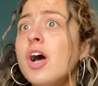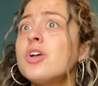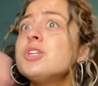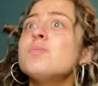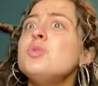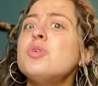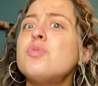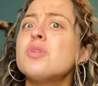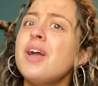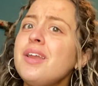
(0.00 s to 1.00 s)
There's some
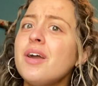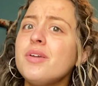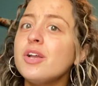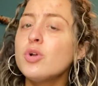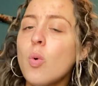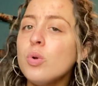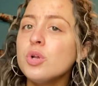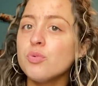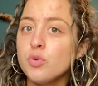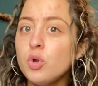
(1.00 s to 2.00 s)
beautiful lighting out here. Go in
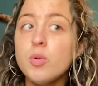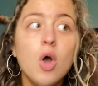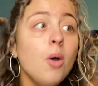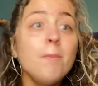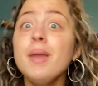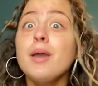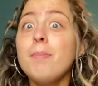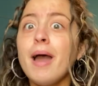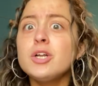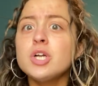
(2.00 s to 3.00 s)
your room, make a
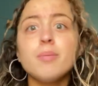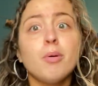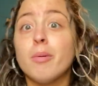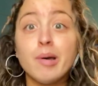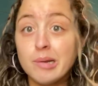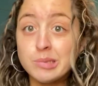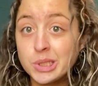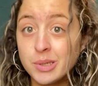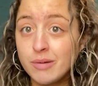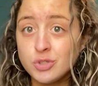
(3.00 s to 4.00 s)
backdrop. What else
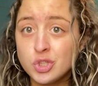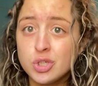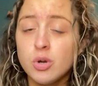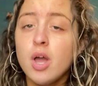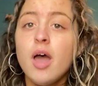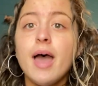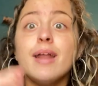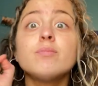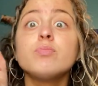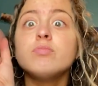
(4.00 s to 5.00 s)
do you have to do?
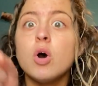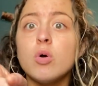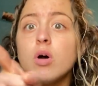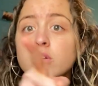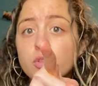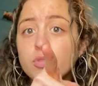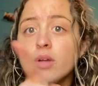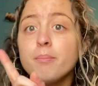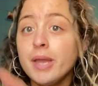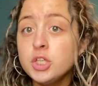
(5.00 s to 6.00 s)
And oh, another
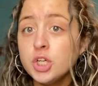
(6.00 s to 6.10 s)
thing, make